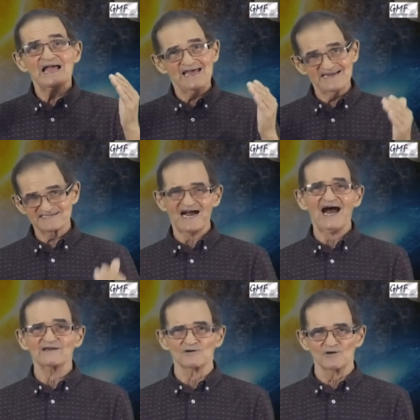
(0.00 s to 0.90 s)
a
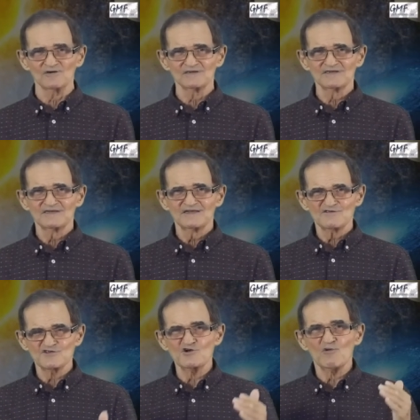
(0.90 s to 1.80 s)
title.
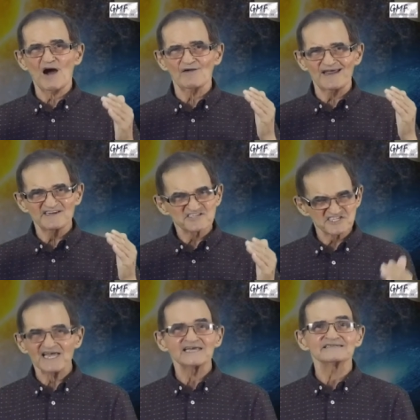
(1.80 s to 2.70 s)
You are a
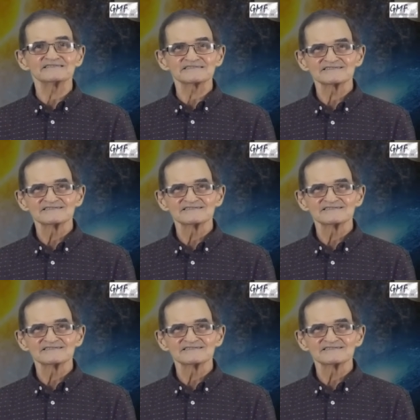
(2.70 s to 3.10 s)
saint.